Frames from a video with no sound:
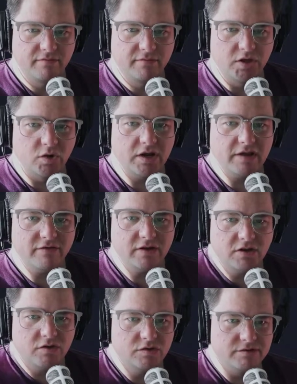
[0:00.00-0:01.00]
You can
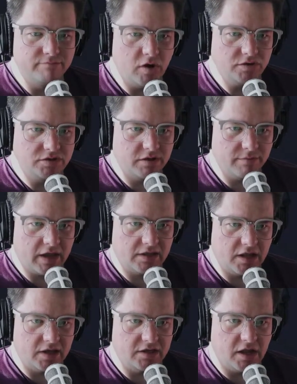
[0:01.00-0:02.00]
even use most command
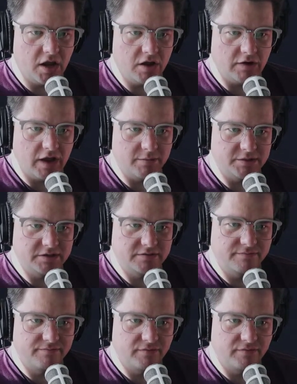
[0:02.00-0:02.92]
line Node apps.